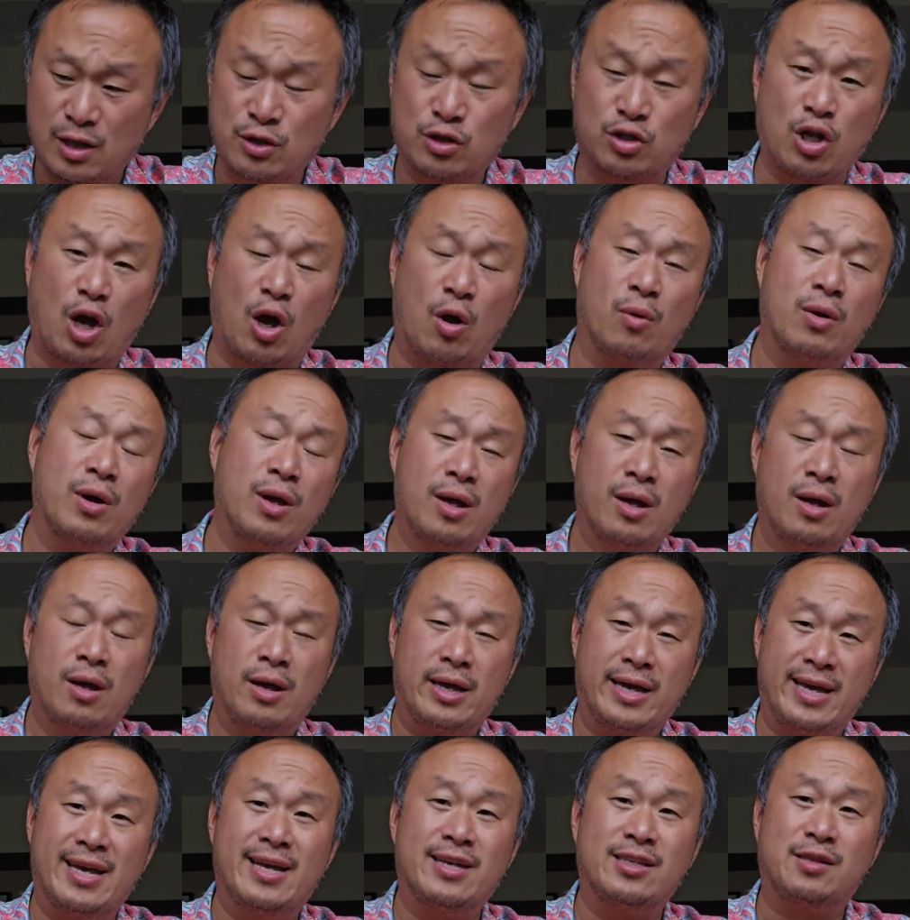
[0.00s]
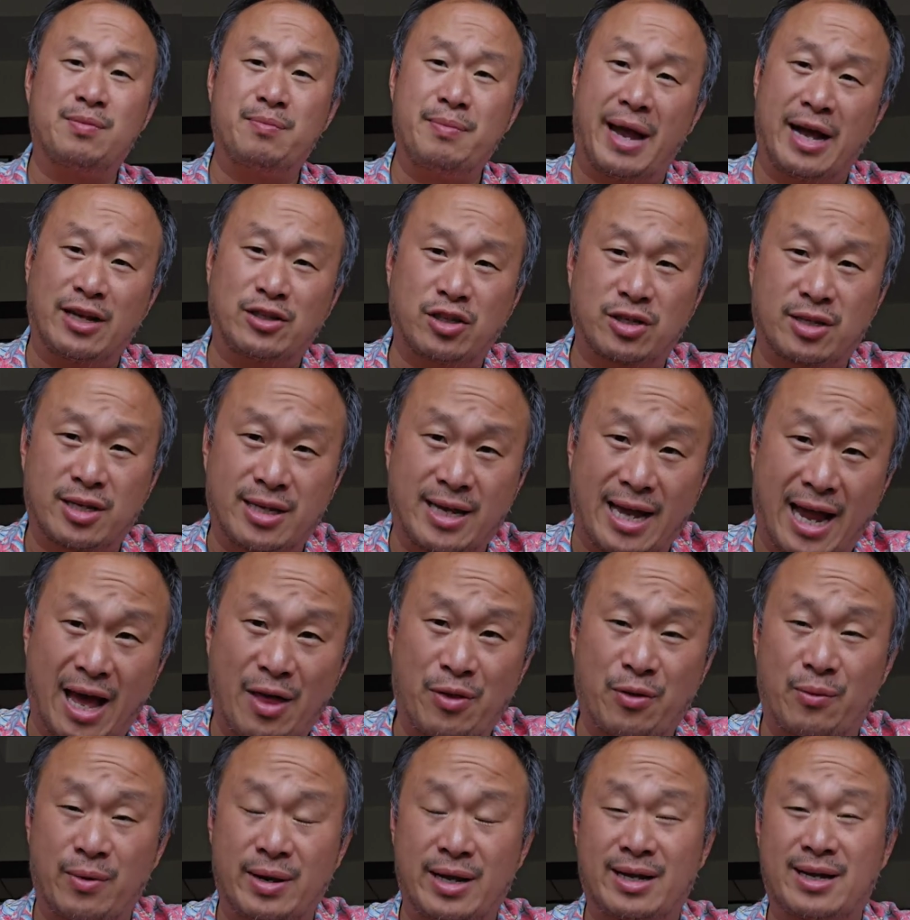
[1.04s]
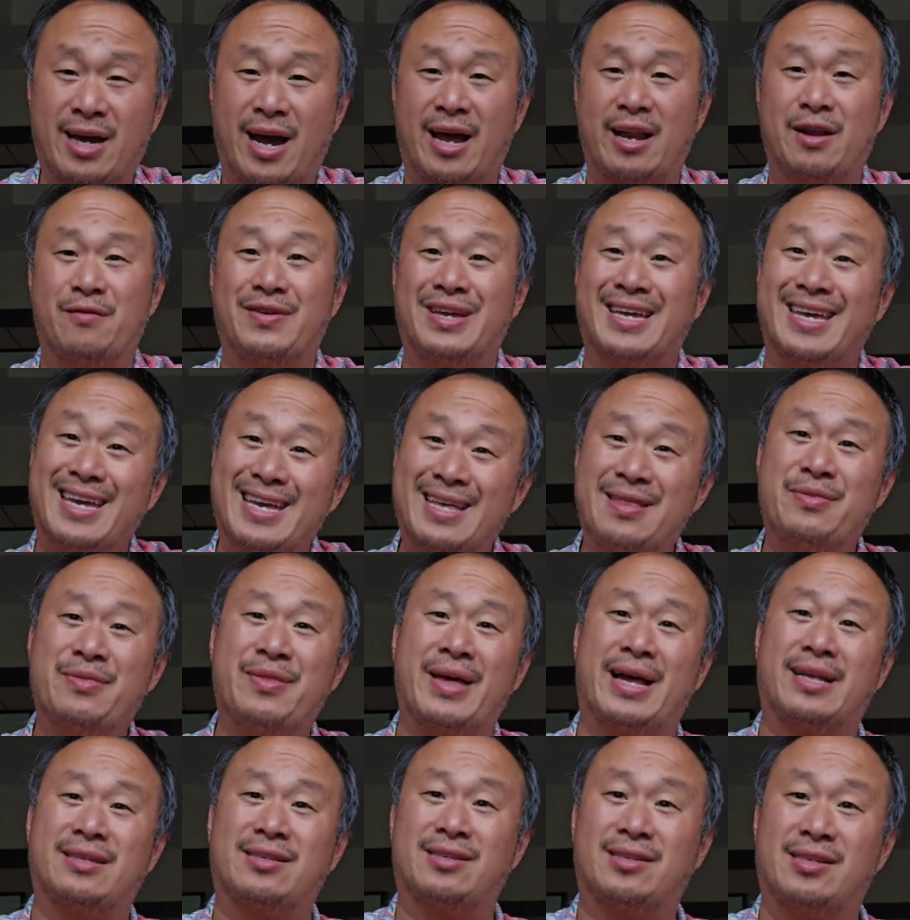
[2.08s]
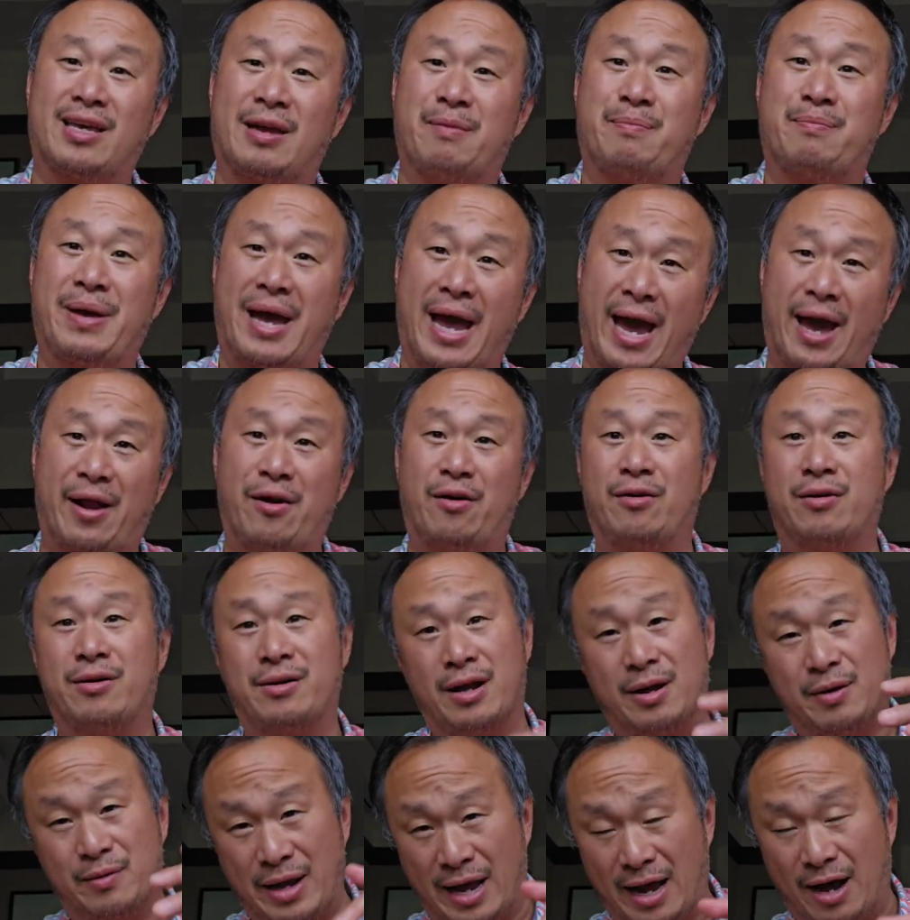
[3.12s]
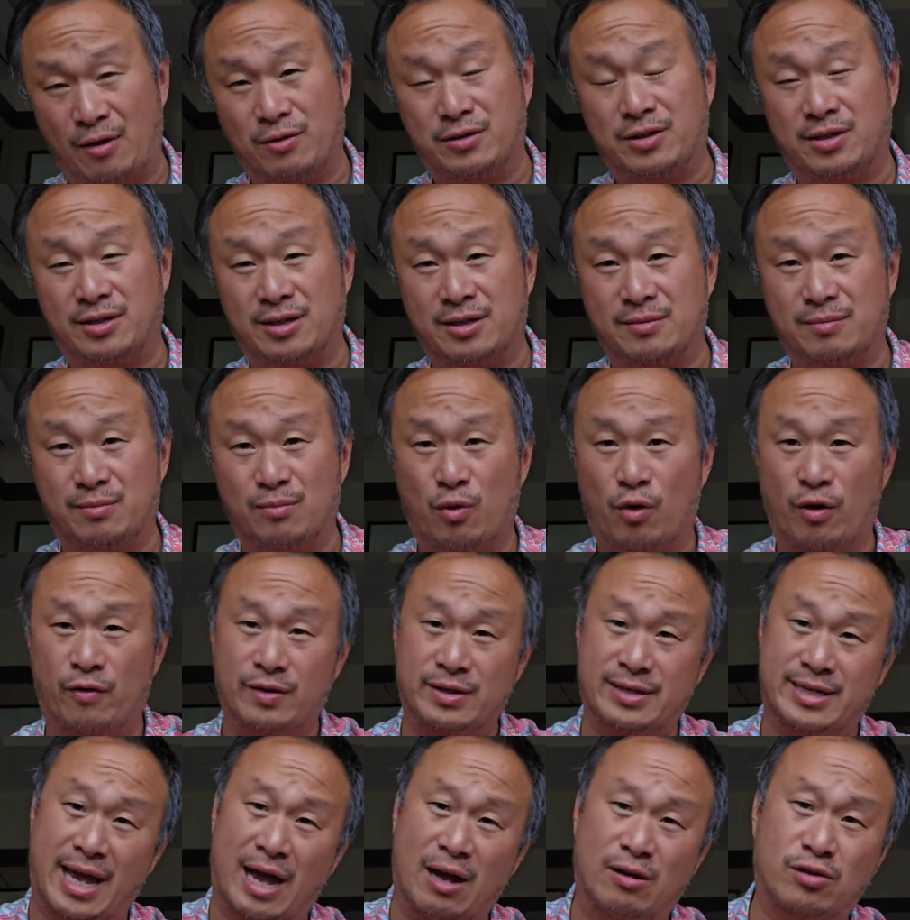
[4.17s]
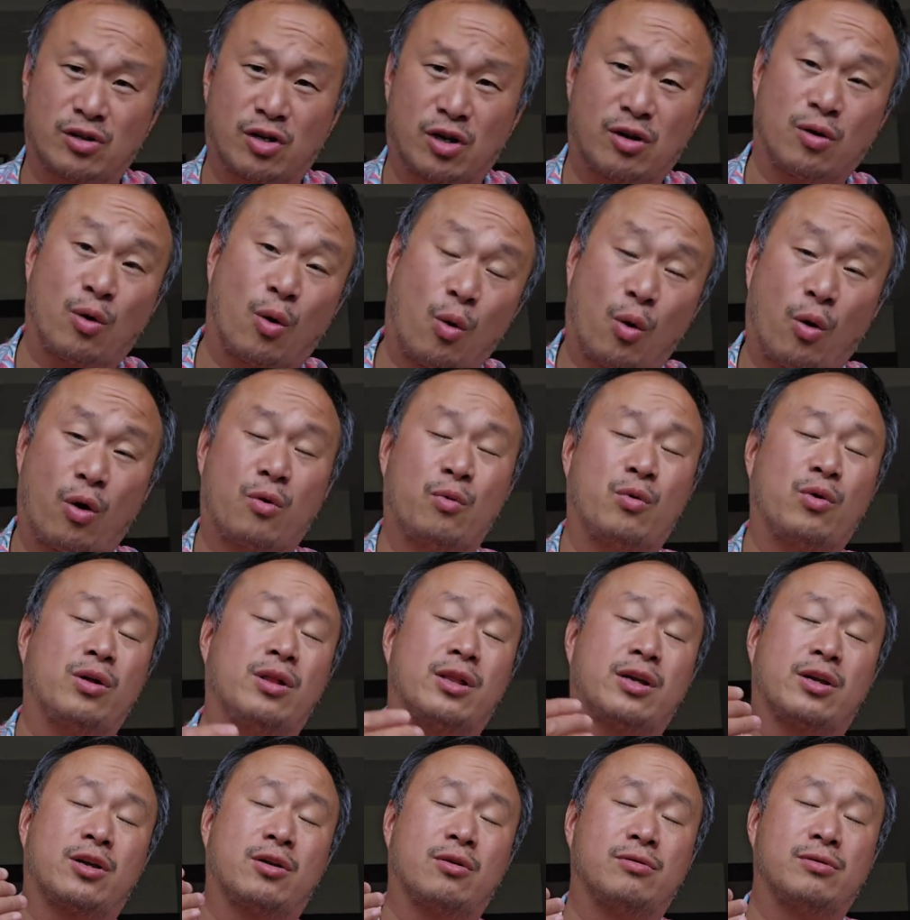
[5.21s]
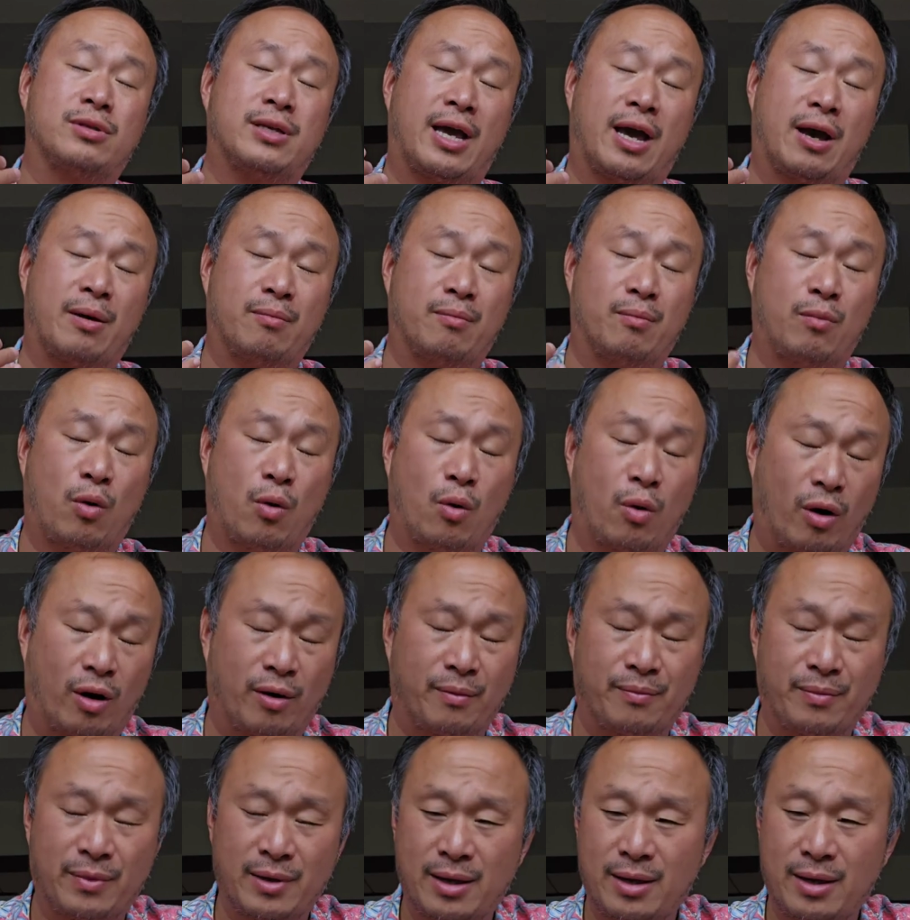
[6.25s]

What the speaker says: So is Magic the Gathering kind of in that same pattern now? It's the more of a downturn, or will it go down more?